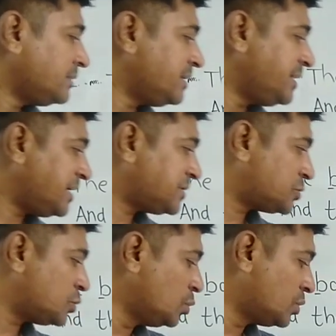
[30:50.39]
The
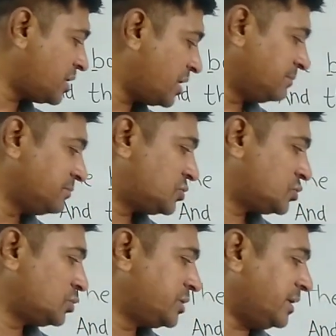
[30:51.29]
next who
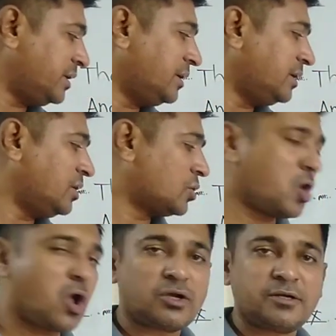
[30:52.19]
comes to the
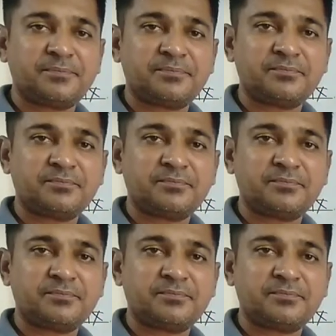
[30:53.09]
rock,